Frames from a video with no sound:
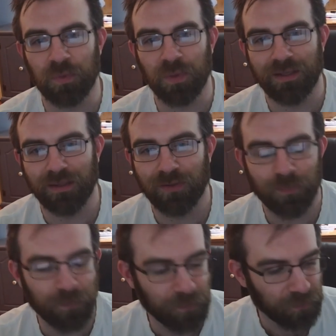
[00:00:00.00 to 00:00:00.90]
what it is.
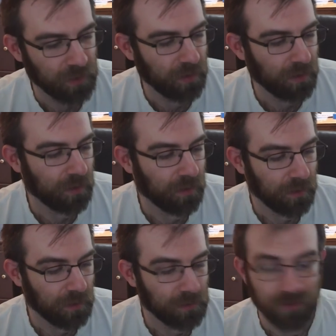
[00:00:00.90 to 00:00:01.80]

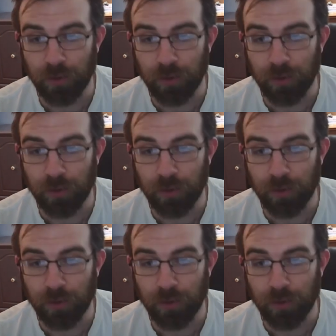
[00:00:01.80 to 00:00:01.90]
So,